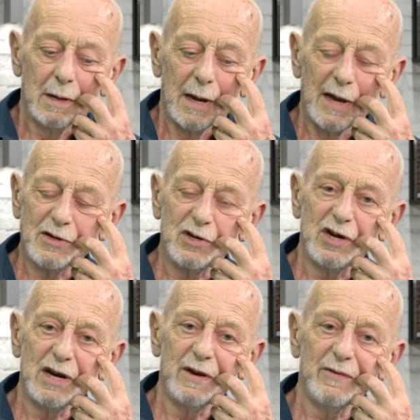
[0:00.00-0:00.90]
has
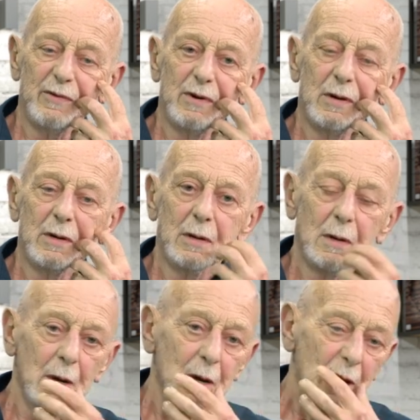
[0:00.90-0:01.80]
achieved.
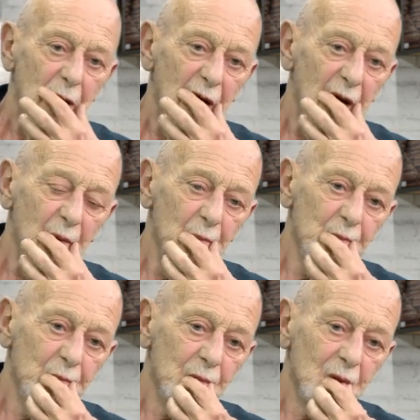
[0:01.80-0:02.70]

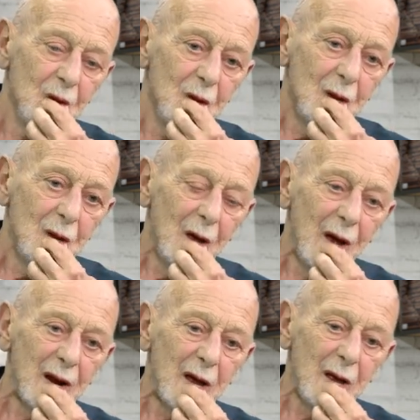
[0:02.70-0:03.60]
And
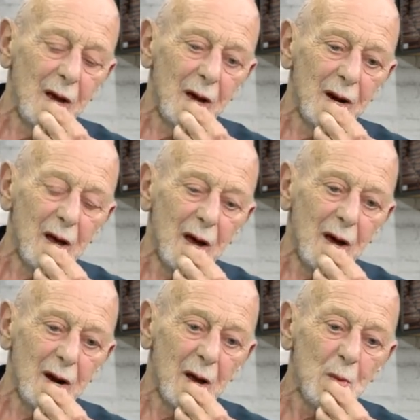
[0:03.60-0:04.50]

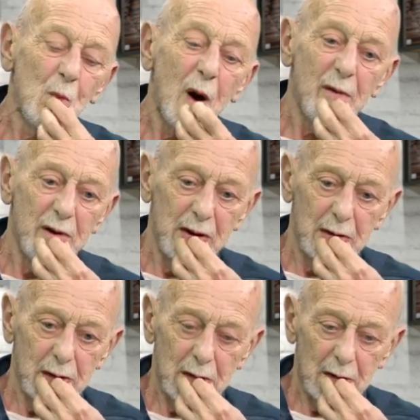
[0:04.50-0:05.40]
I'm
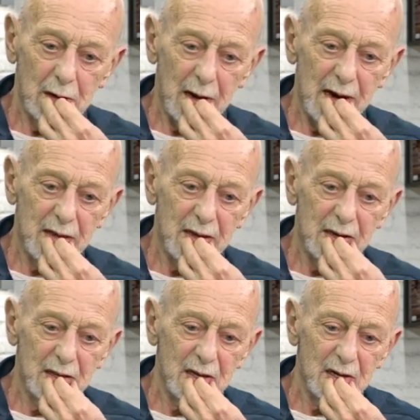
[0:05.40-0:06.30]
worried. I
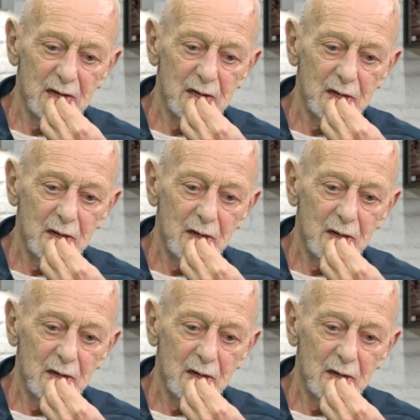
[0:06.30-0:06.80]
think that